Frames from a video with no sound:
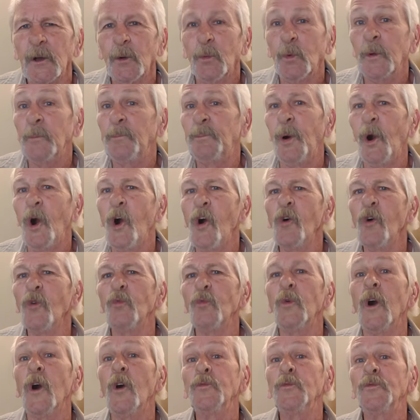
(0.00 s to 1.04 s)
When Paul
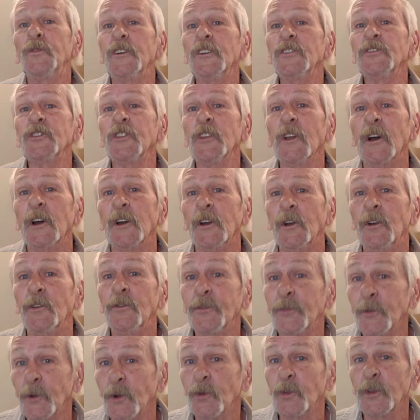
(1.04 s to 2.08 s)
wrote this letter
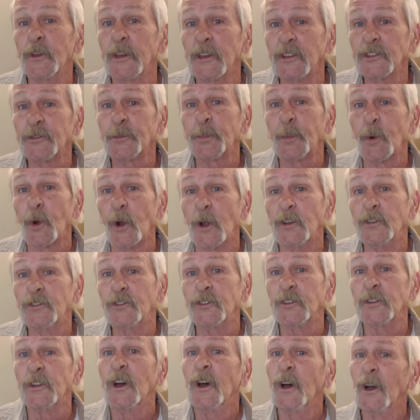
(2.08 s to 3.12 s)
through the
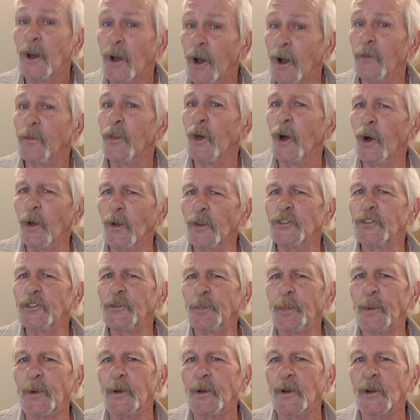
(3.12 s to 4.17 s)
inspiration of the Holy
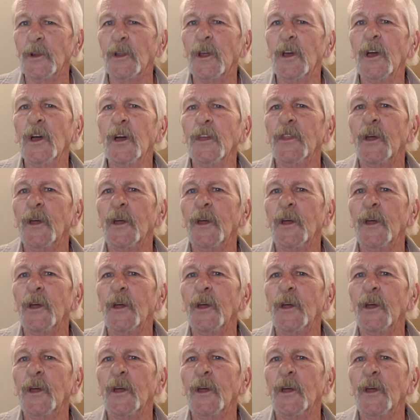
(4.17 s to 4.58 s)
Spirit,